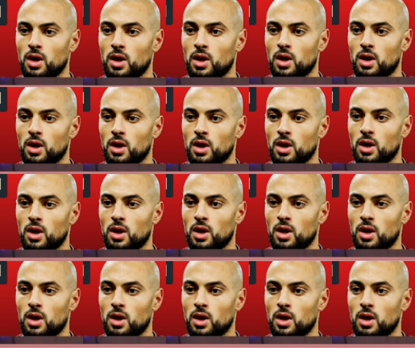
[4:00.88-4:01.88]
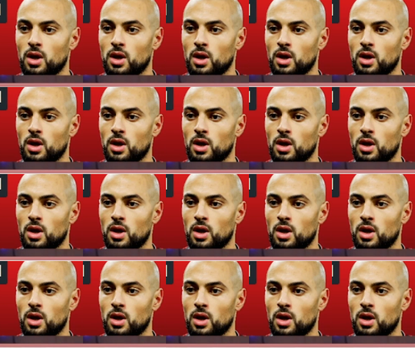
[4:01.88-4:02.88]

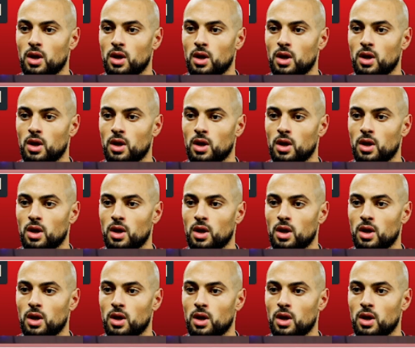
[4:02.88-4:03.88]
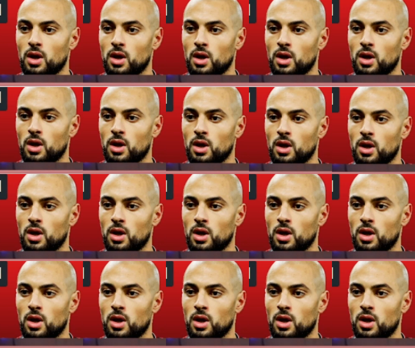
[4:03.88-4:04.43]
The person shown says nothing.